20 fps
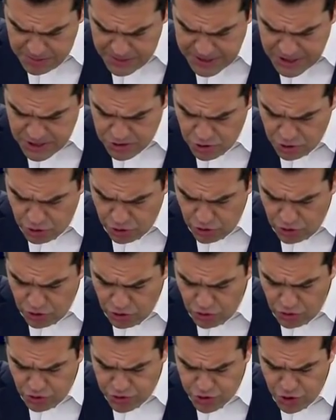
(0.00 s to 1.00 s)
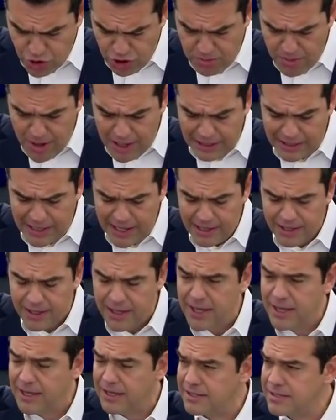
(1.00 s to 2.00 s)
entrepreneurship of the young.
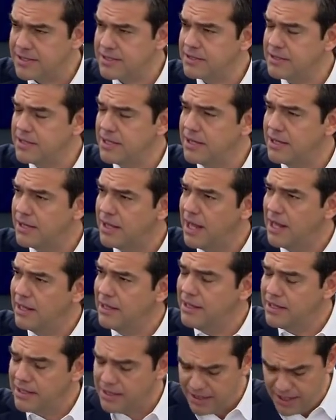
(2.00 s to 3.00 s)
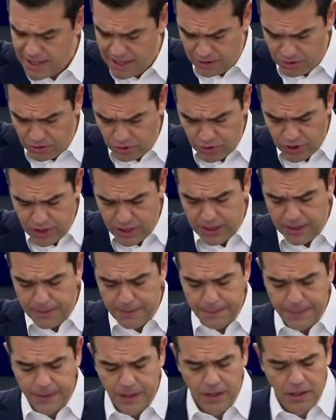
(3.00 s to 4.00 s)
And there is also a
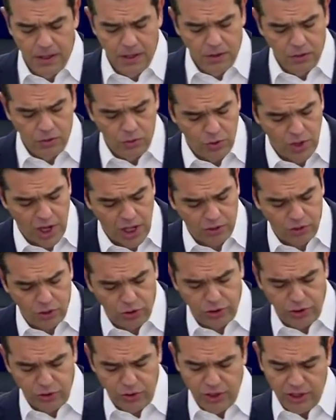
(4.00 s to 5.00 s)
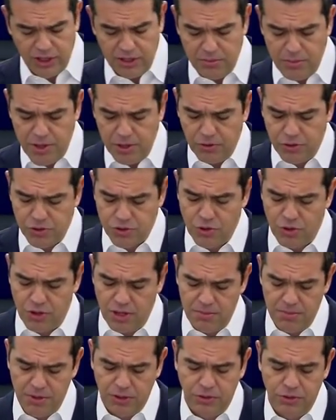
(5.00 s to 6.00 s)
social income of solidarity.
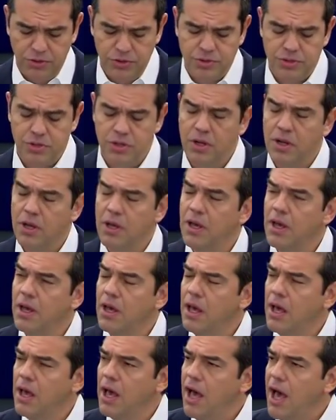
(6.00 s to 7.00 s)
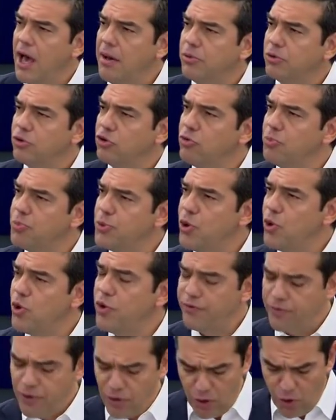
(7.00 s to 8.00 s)
This is a Greek version of
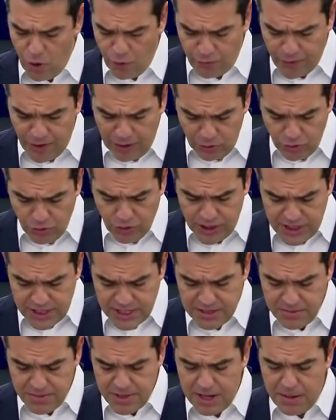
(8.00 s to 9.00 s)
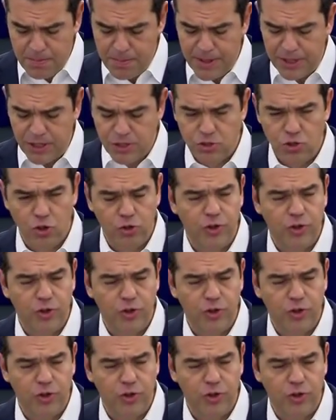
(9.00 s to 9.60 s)
minimum guaranteed income,